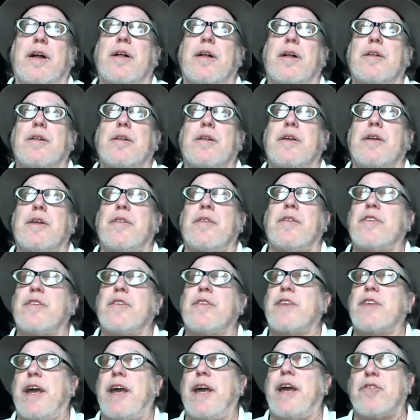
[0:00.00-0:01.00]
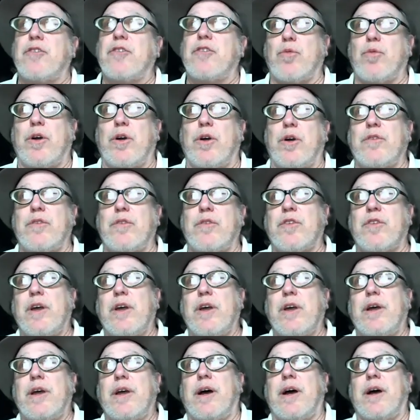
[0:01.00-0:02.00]
in this case was
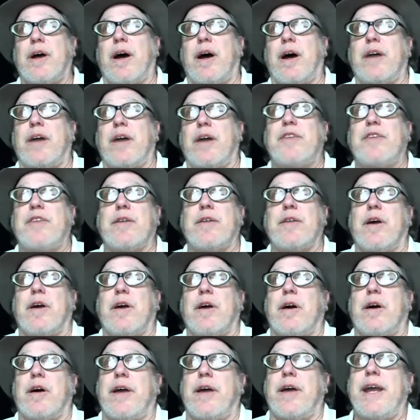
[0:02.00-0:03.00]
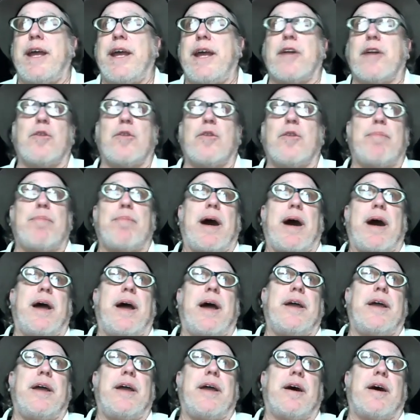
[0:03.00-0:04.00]
handled
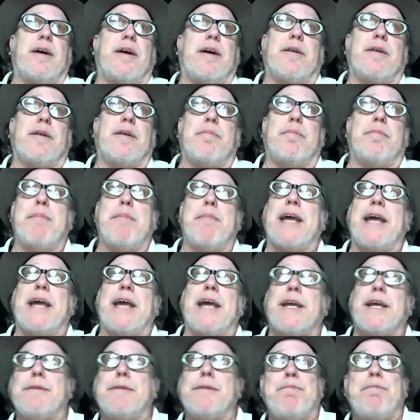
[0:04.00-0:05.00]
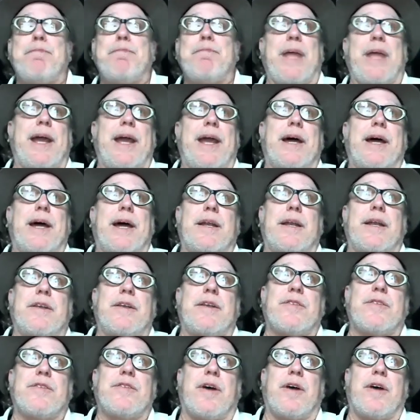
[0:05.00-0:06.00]
by Megan and
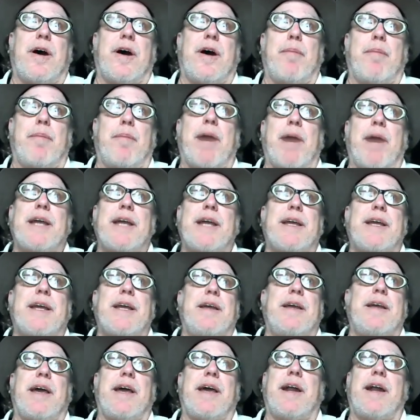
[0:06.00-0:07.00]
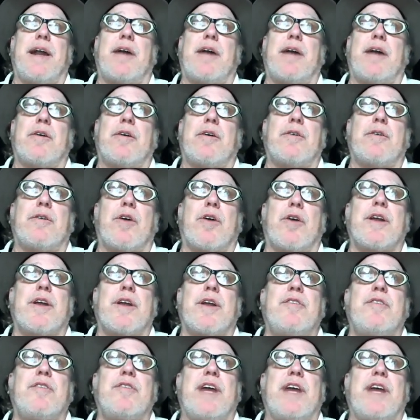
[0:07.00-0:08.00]
Mike at our
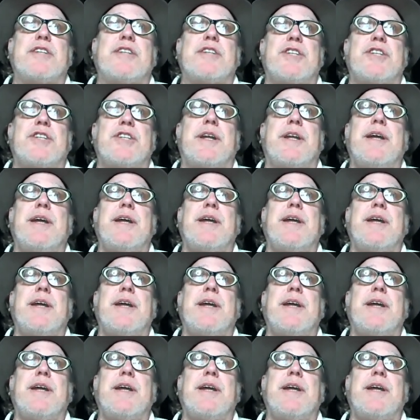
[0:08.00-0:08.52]
organization.